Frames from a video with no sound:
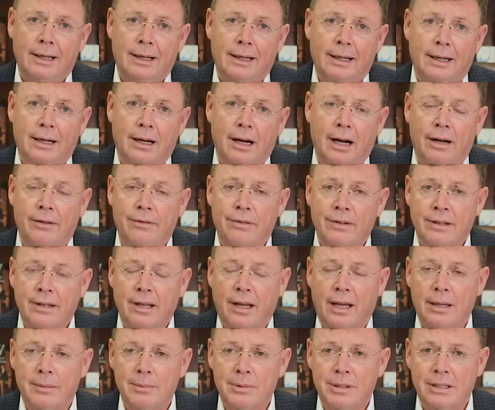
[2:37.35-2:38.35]

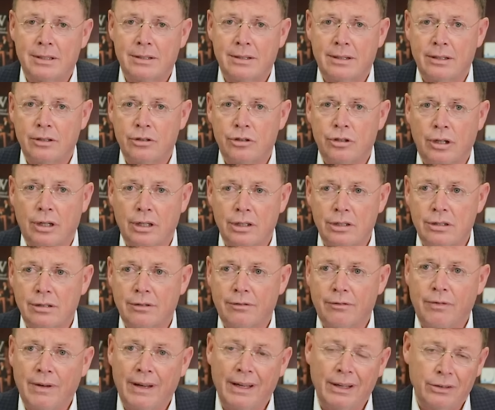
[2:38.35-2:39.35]
Oftentimes, it's the judge
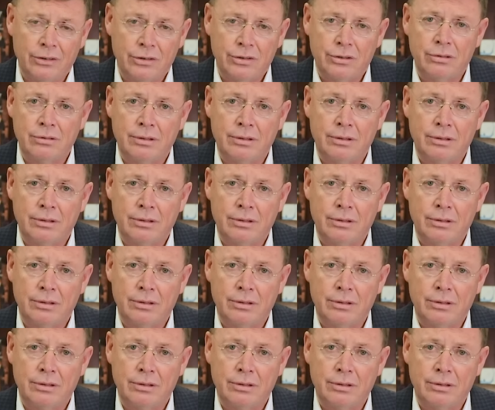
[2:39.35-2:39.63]
fails